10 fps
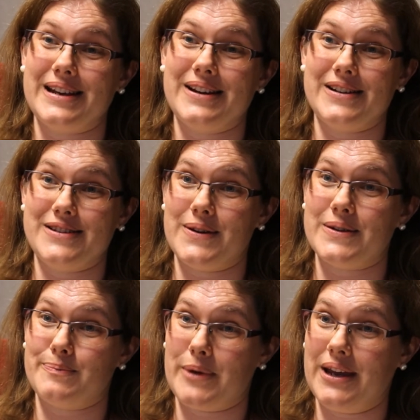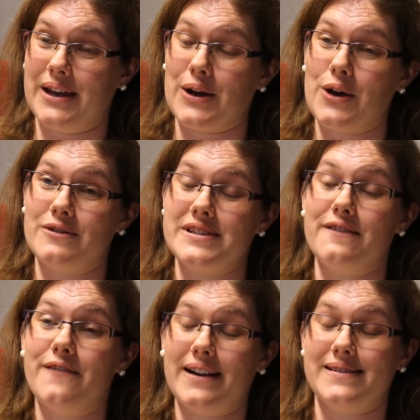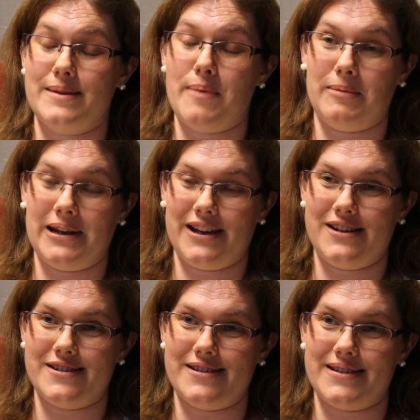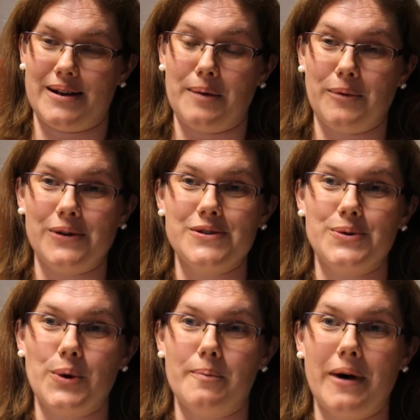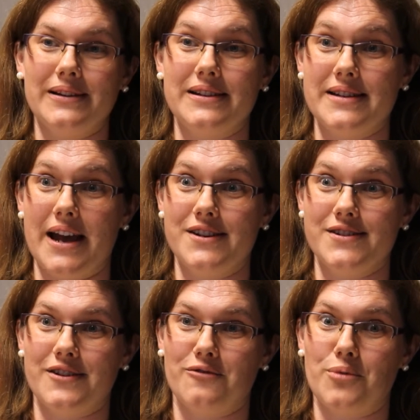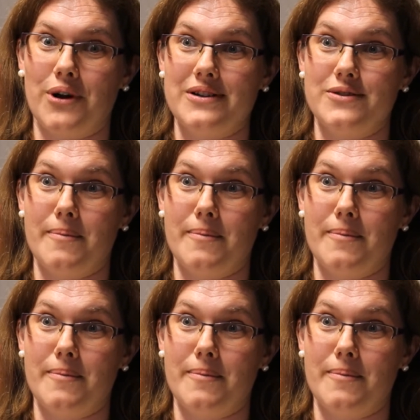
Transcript: here at USB and I oversee faculty publications, and I'm going to talk about the dangers of predatory